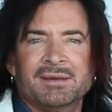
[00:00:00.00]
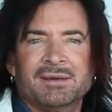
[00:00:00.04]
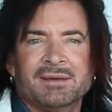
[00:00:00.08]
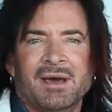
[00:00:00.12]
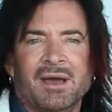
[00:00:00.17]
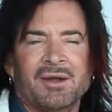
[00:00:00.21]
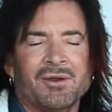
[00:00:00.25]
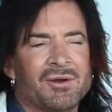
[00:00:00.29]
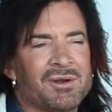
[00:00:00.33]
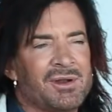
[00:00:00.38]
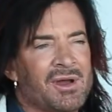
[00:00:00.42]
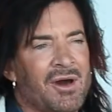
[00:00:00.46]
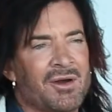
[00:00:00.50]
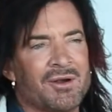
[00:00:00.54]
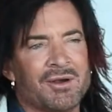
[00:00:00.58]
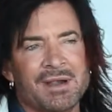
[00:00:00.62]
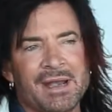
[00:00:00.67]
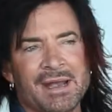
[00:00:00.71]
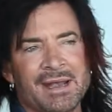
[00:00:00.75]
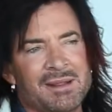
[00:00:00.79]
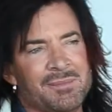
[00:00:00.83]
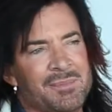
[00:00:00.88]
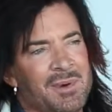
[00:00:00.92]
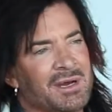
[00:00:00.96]
I earned
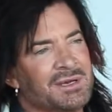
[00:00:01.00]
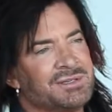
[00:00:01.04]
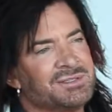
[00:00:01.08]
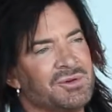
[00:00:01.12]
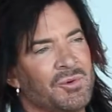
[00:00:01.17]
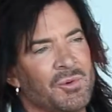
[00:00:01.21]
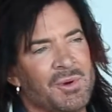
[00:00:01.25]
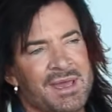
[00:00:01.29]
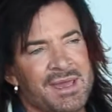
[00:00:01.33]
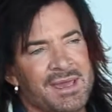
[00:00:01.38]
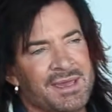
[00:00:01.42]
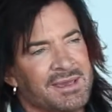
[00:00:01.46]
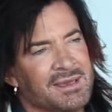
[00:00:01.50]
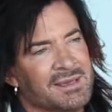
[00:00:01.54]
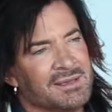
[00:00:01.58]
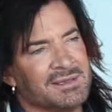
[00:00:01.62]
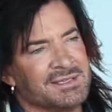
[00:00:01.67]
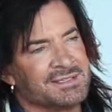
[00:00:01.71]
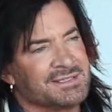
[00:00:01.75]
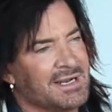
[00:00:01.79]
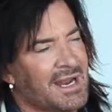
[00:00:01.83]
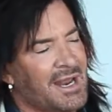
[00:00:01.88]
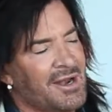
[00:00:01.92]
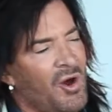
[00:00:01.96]
$180 a week.
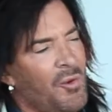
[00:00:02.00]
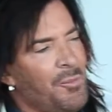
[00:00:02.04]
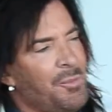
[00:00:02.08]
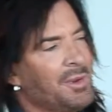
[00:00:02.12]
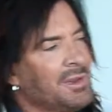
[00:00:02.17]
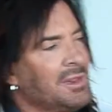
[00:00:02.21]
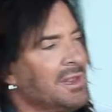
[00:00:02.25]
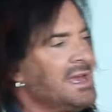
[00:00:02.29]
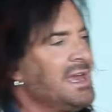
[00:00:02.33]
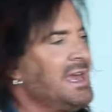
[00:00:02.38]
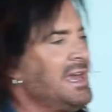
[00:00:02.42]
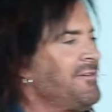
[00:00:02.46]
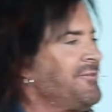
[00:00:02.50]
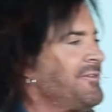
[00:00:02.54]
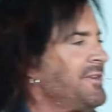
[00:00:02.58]
Listen, I don't believe